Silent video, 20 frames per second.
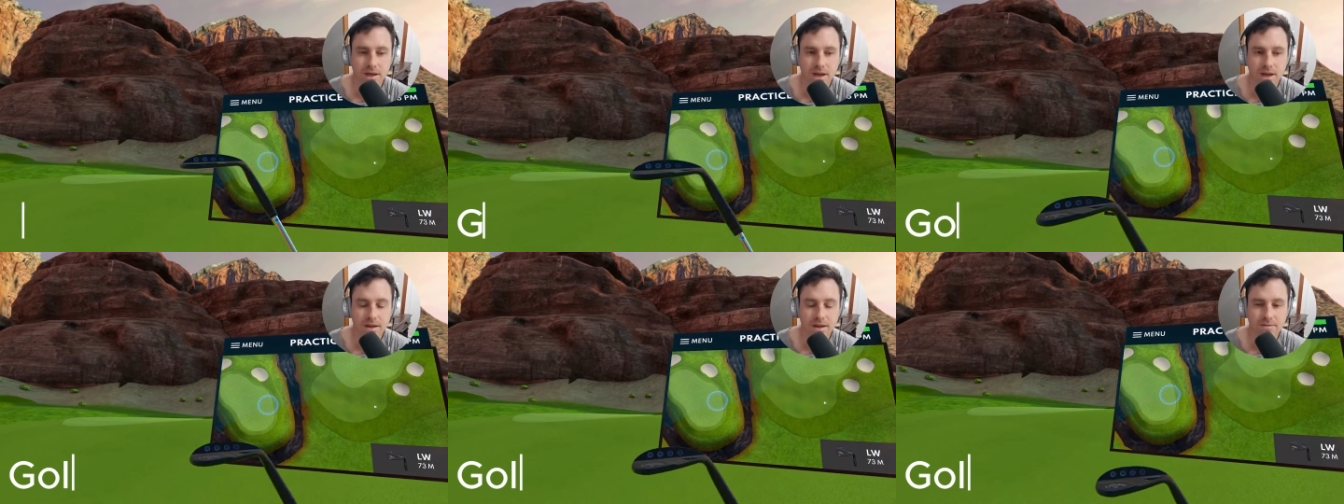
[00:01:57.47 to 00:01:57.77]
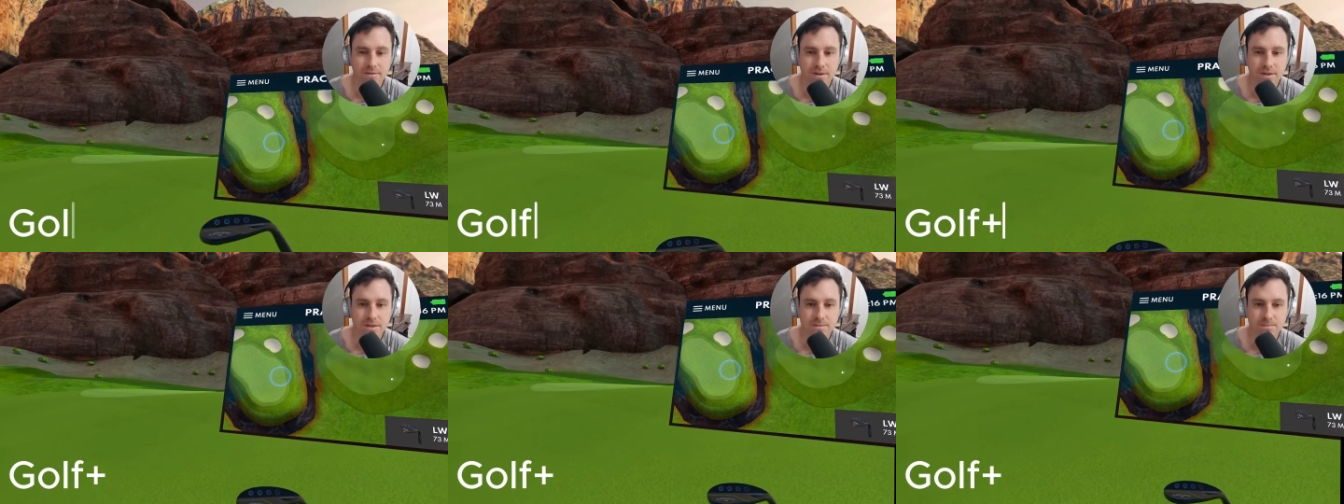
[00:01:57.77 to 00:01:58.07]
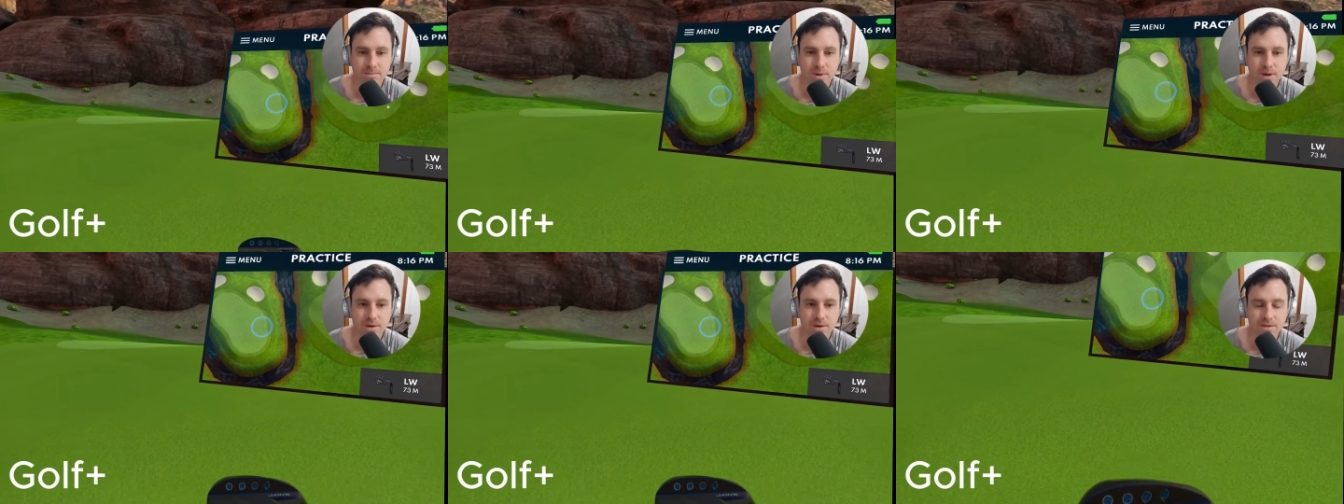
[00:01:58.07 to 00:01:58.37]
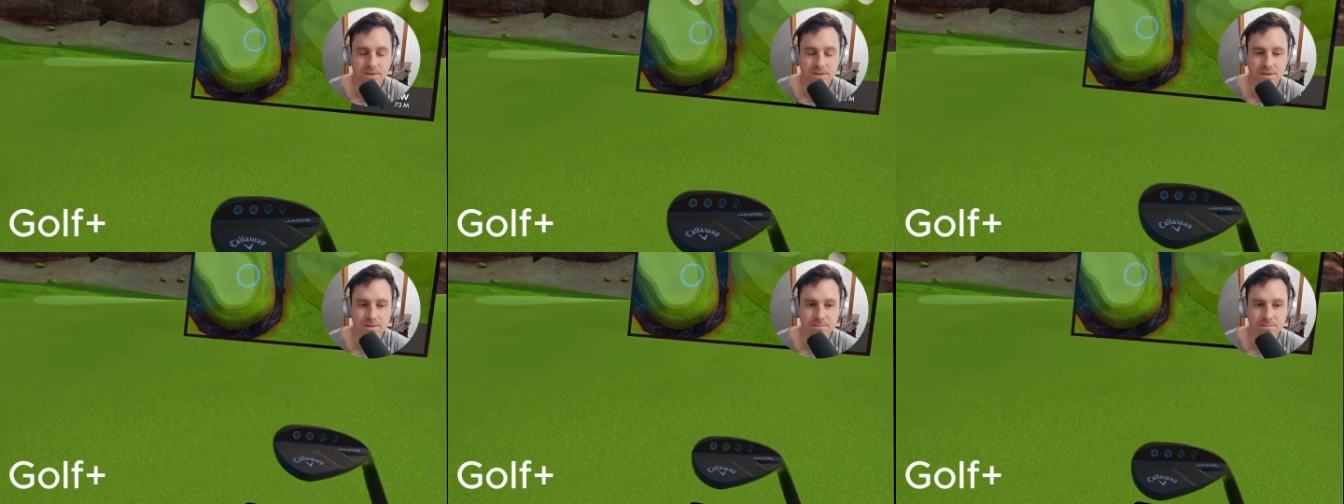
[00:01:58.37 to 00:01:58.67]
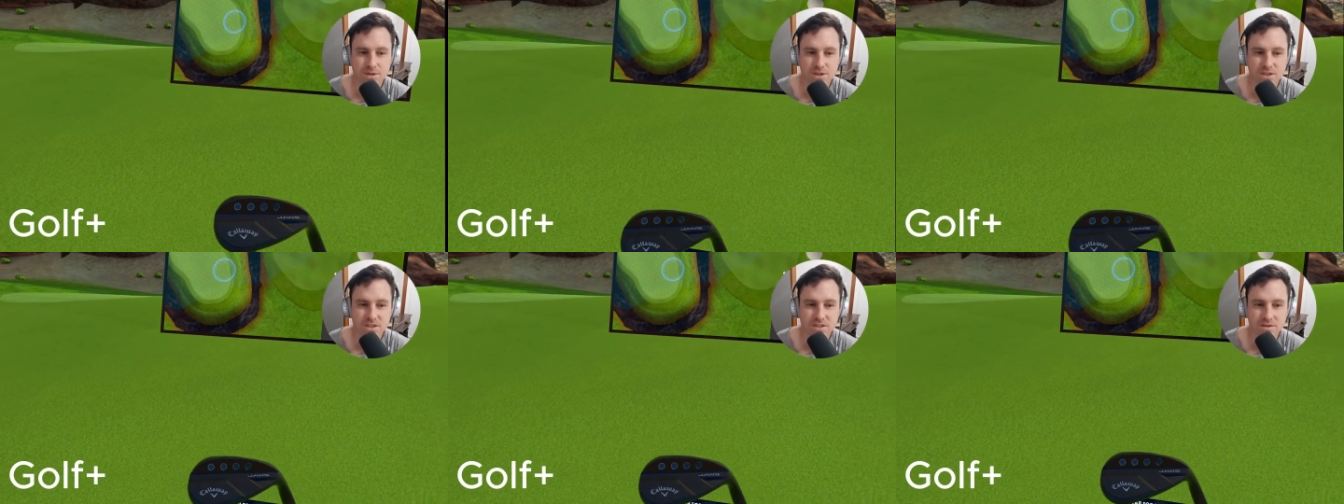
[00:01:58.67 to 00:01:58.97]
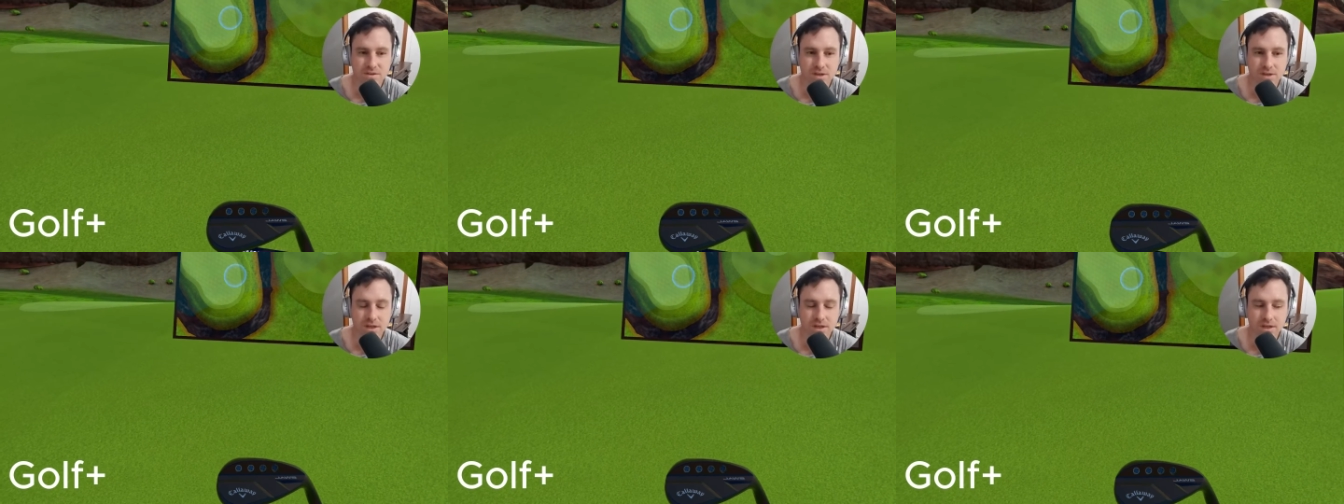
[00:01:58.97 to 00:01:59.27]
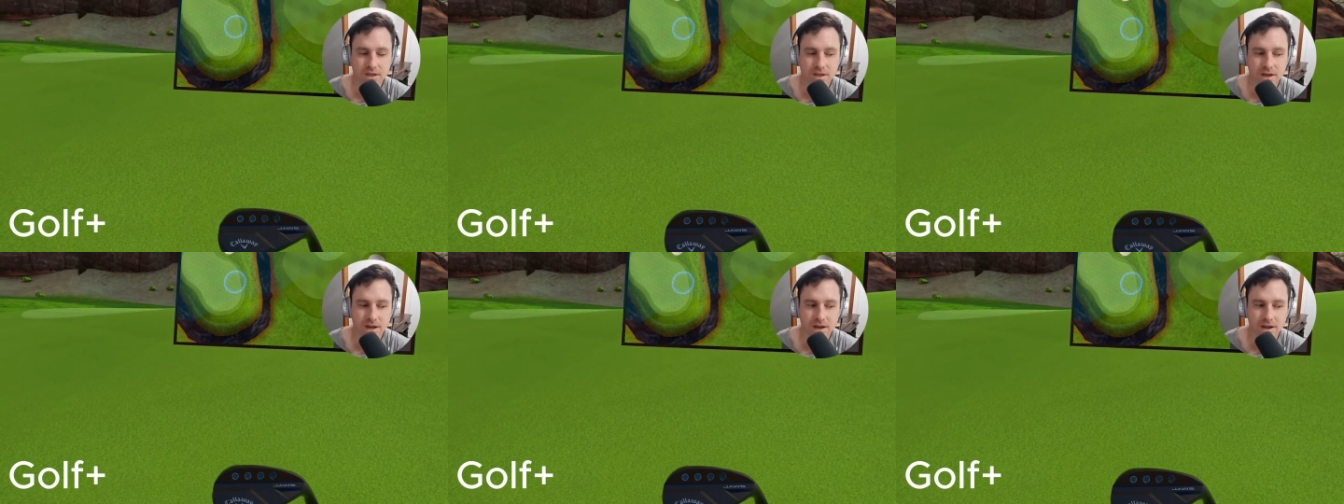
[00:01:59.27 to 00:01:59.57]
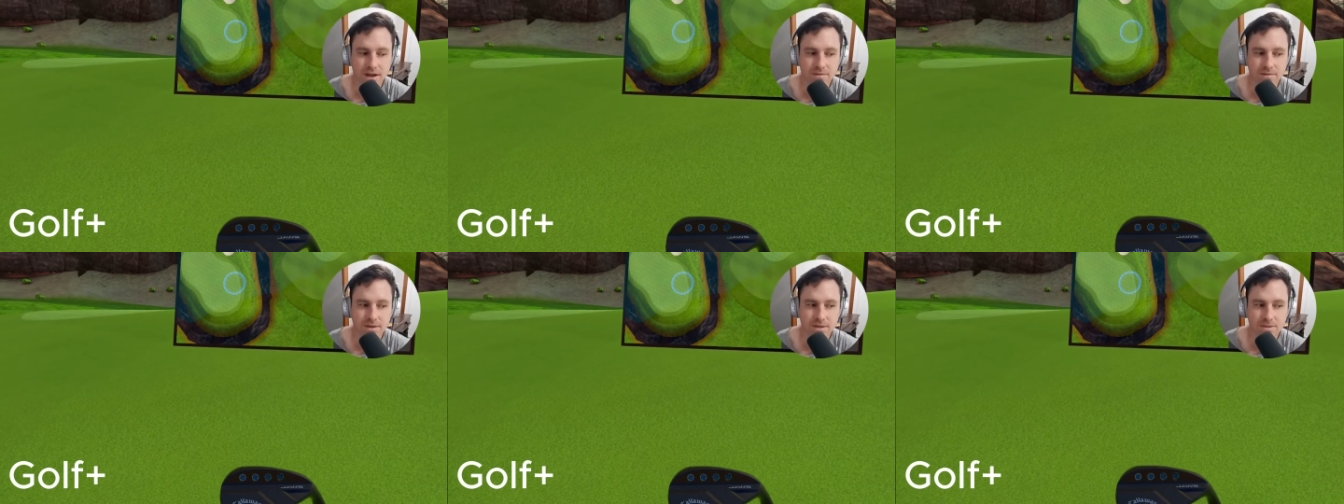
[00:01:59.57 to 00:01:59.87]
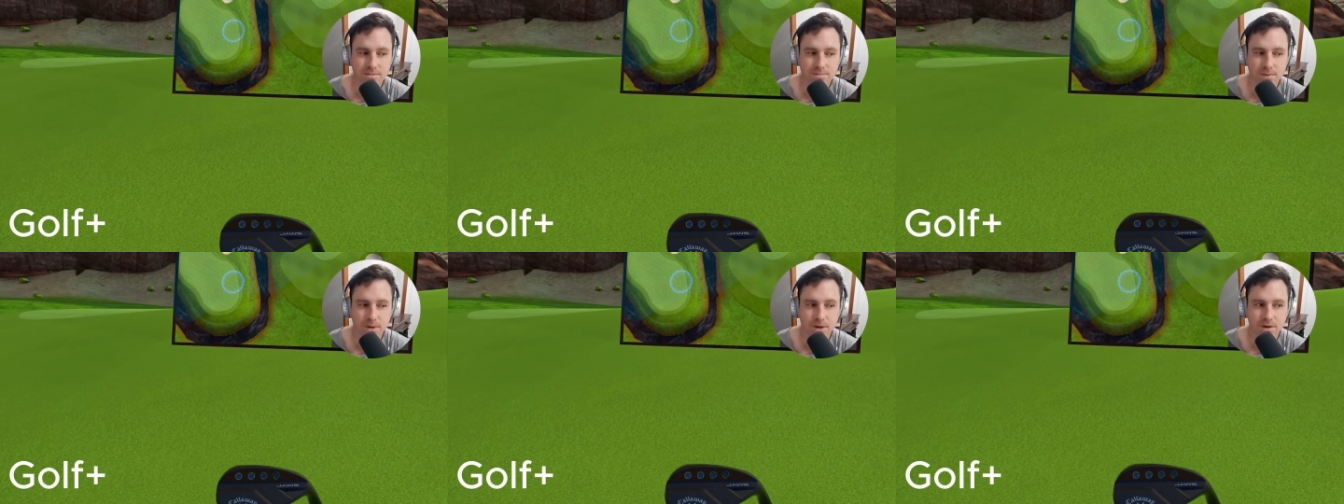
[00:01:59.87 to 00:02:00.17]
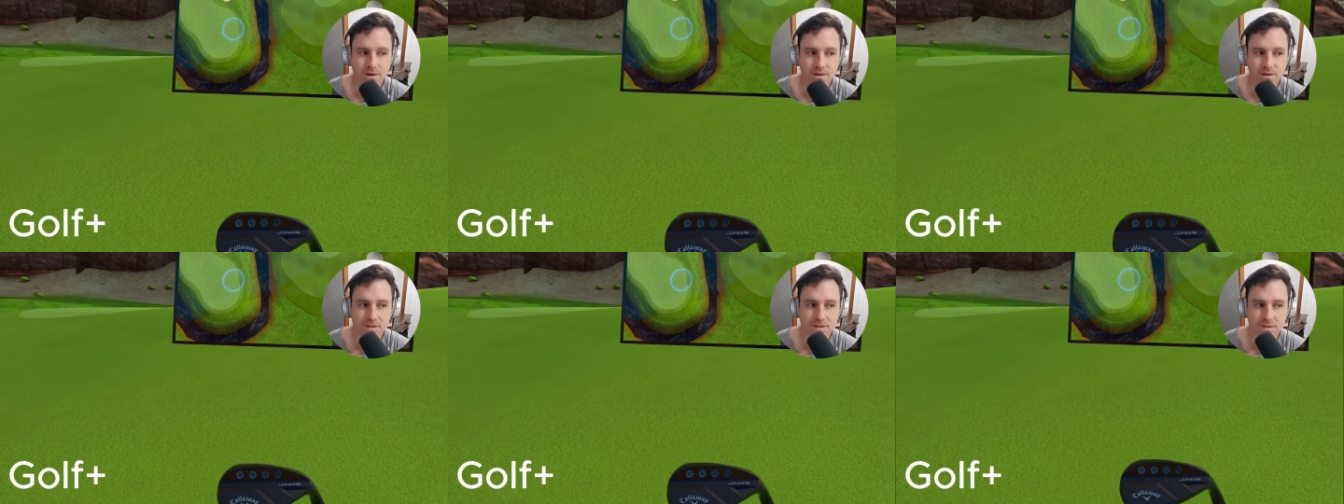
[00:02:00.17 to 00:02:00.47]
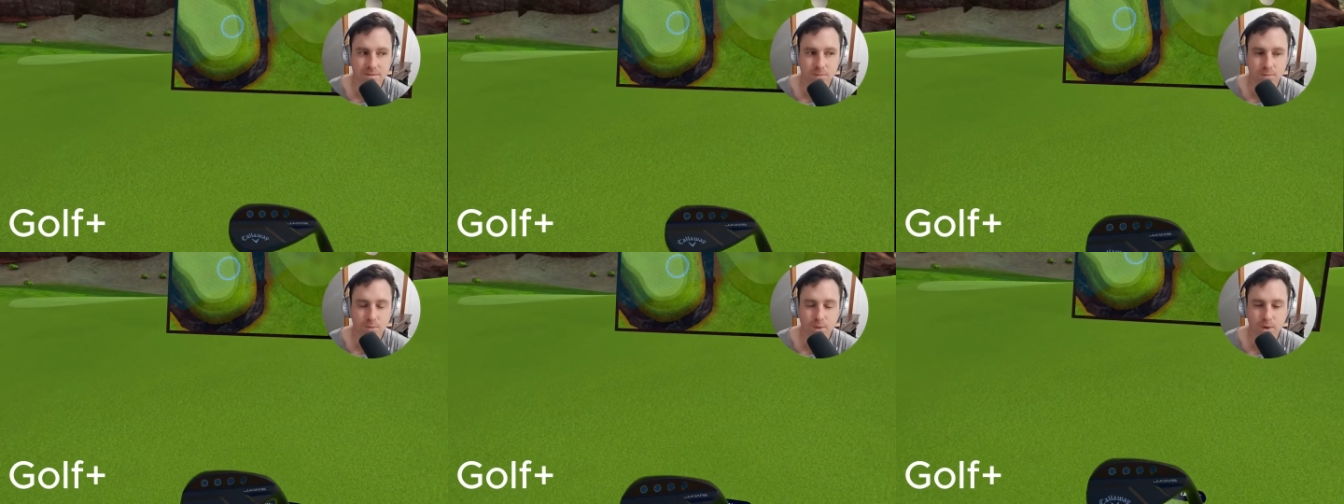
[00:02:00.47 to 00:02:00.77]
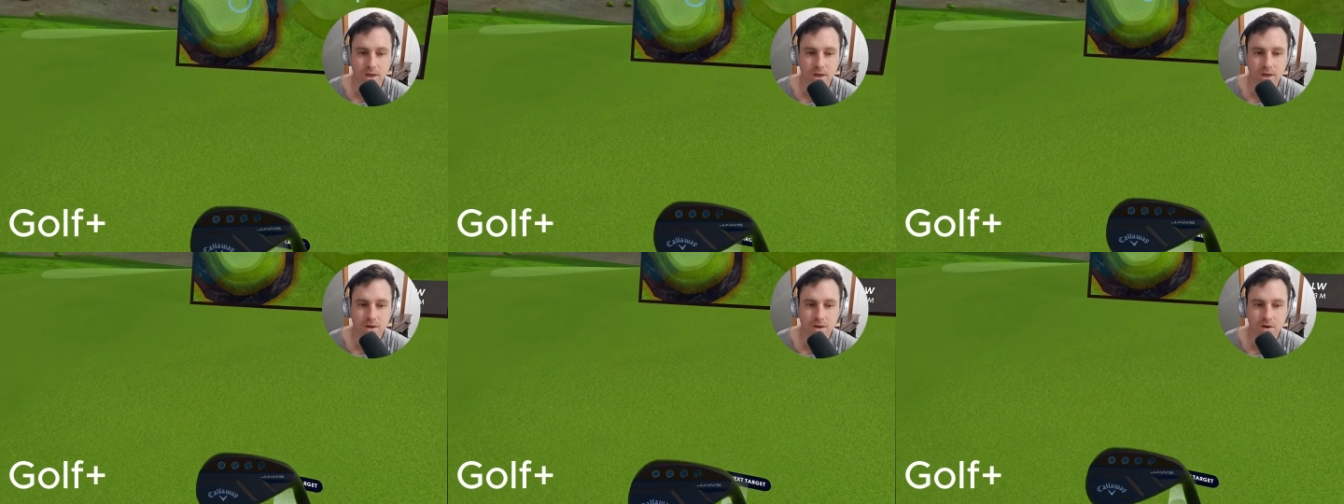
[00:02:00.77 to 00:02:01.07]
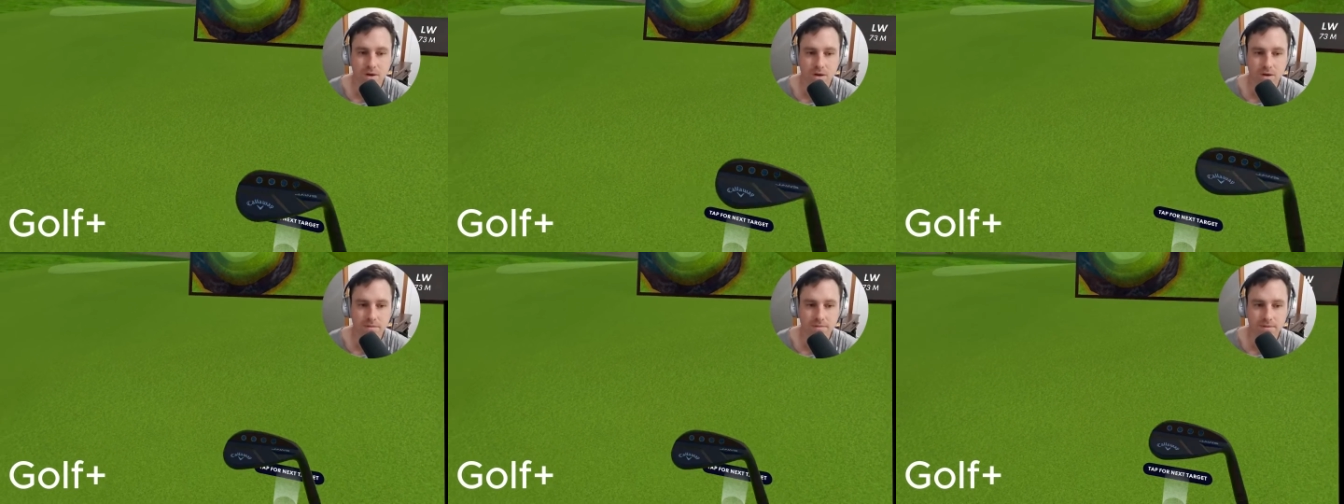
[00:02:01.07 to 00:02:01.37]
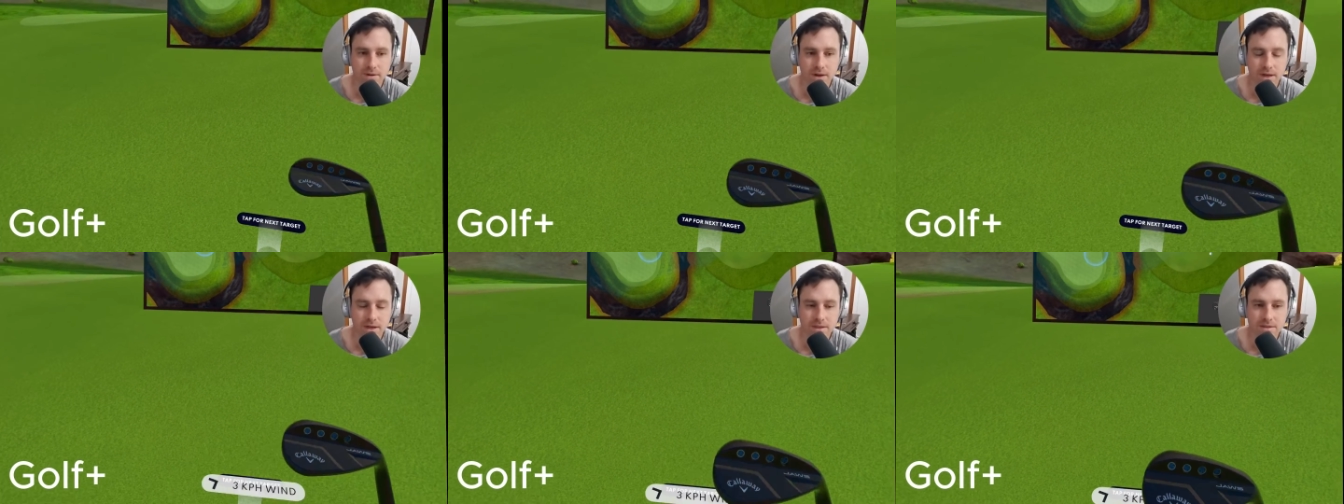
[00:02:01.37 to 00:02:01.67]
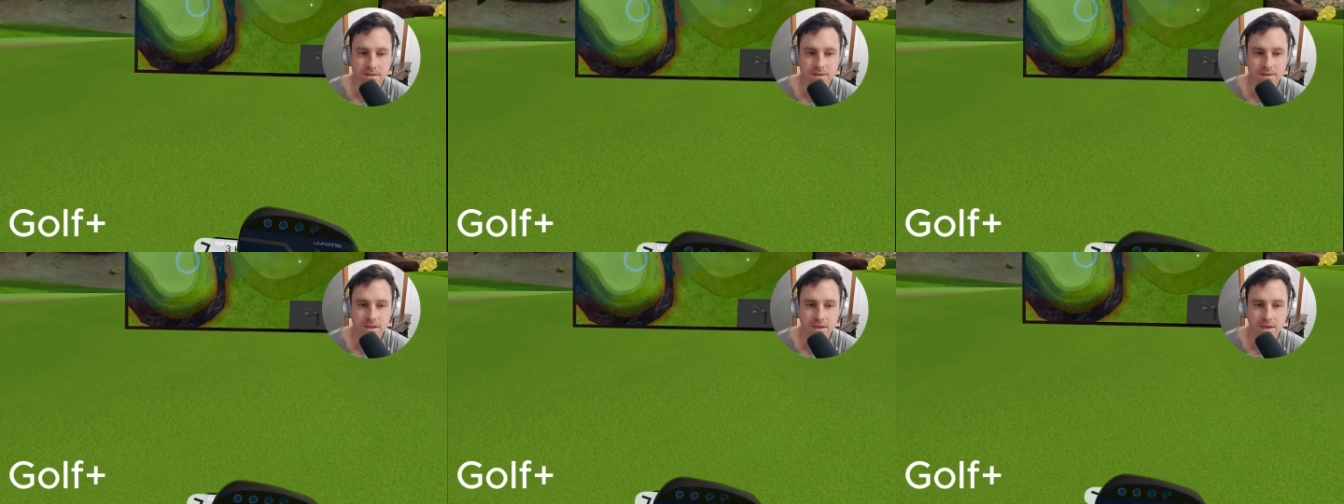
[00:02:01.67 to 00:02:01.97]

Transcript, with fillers: have experienced some jittering. I have experienced some weird artifacts